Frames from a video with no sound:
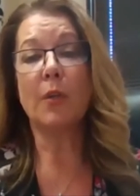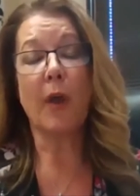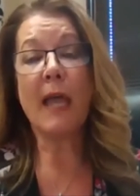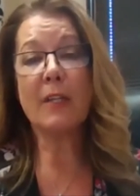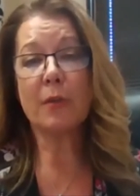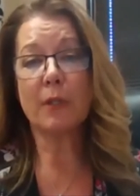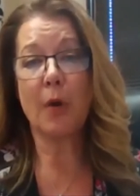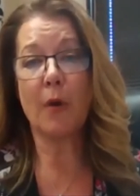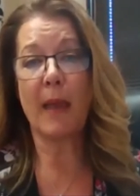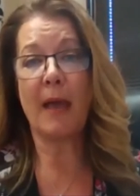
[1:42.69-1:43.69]
your extra
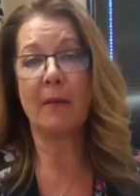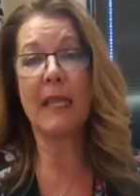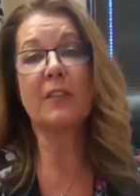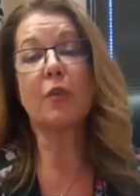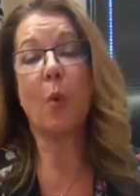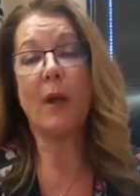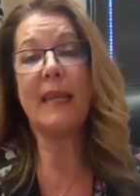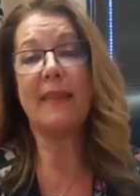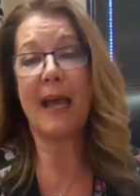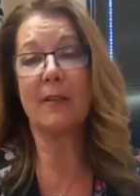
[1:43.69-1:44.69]
loan amount is
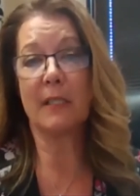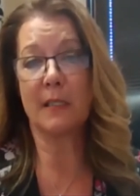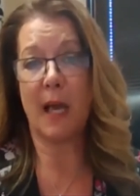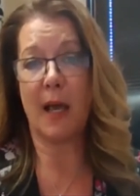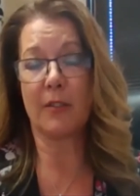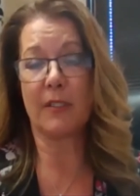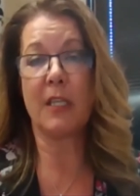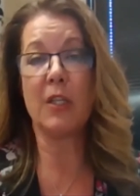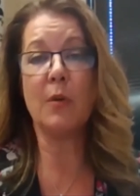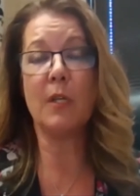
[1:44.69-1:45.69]
$20,000
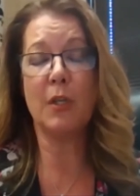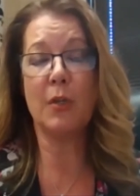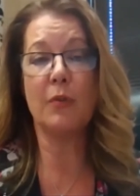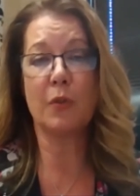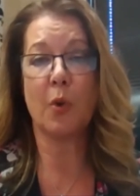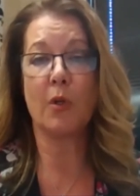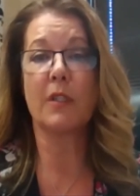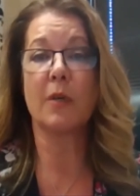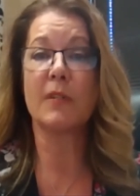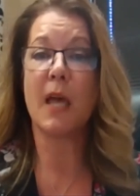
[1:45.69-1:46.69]
that you can use towards those